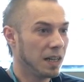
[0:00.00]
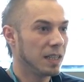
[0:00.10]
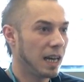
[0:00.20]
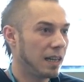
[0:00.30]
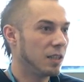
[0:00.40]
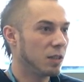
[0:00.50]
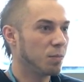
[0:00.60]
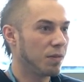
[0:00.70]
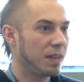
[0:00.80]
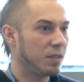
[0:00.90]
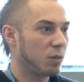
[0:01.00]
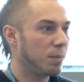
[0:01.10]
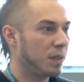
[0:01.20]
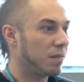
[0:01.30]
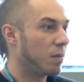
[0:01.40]
Yeah, it just prevents
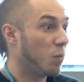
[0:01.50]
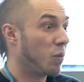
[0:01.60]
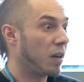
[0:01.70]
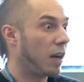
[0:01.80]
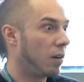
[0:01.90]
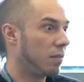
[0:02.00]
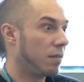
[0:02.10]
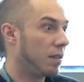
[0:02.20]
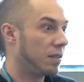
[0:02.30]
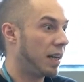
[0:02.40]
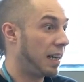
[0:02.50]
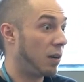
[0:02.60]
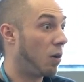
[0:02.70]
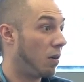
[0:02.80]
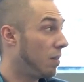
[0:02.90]
scripting from working on the site at
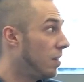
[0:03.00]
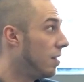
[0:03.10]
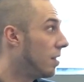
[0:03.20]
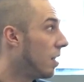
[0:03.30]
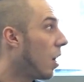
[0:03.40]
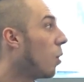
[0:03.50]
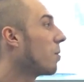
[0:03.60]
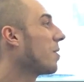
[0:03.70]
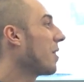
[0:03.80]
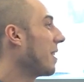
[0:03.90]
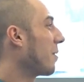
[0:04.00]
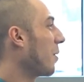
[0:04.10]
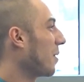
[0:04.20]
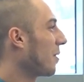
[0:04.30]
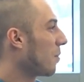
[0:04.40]
all. Oh, sorry, of
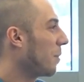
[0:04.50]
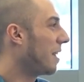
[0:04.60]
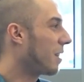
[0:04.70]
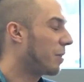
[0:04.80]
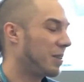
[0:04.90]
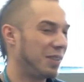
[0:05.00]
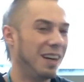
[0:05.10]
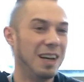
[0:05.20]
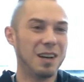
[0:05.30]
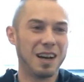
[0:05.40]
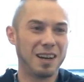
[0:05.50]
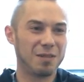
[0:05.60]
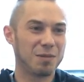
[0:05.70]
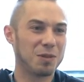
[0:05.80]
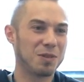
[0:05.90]
course, repeating the question. Uh,
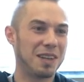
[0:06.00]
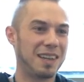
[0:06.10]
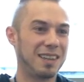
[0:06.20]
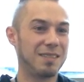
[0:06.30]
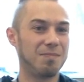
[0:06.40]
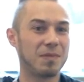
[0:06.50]
for uh,